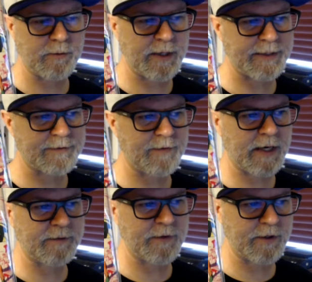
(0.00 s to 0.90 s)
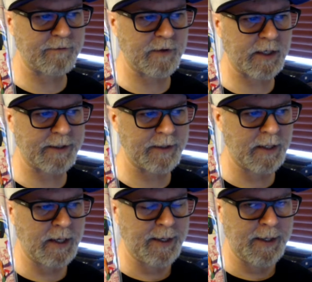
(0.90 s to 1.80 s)
is fine, very fine.
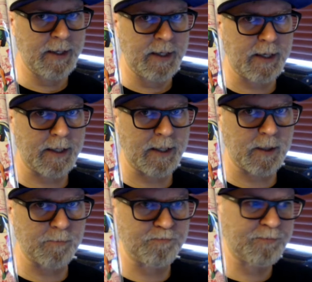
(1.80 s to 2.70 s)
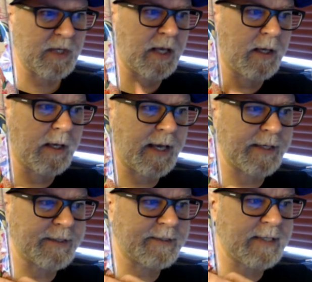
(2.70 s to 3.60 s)
And
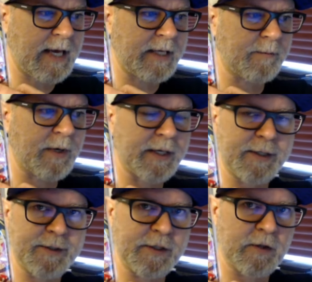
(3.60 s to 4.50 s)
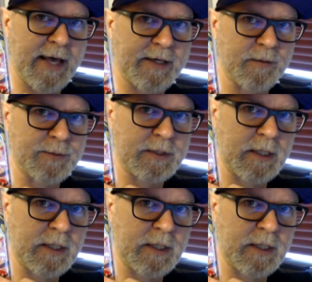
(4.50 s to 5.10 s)
it's signed by Neil Adams.